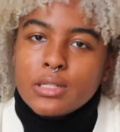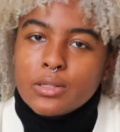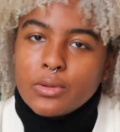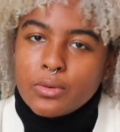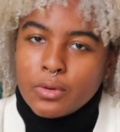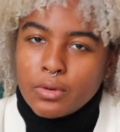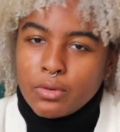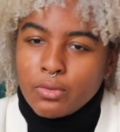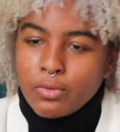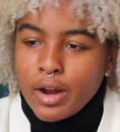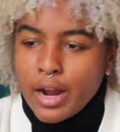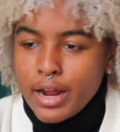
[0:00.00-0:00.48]

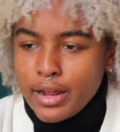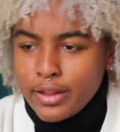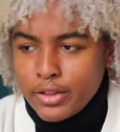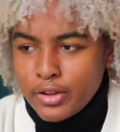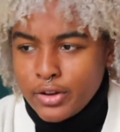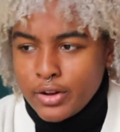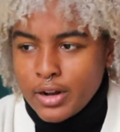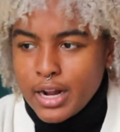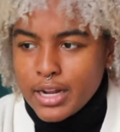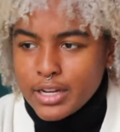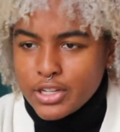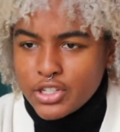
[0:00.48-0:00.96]
or
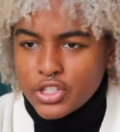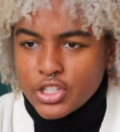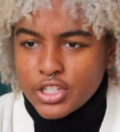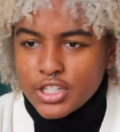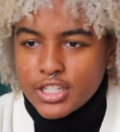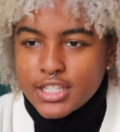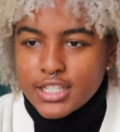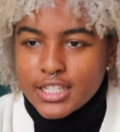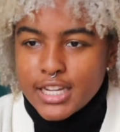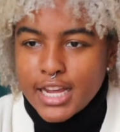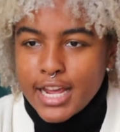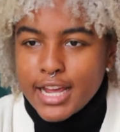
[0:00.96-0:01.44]
rather I should
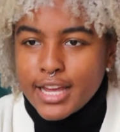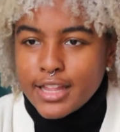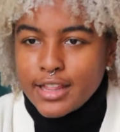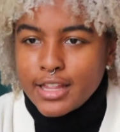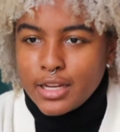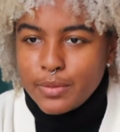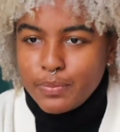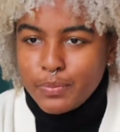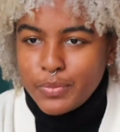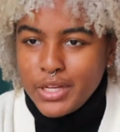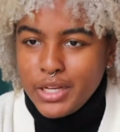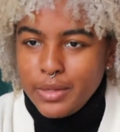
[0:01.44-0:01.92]
say
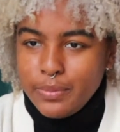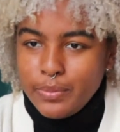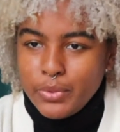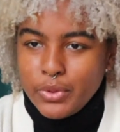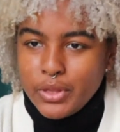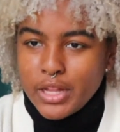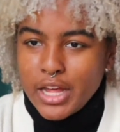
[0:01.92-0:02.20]
that people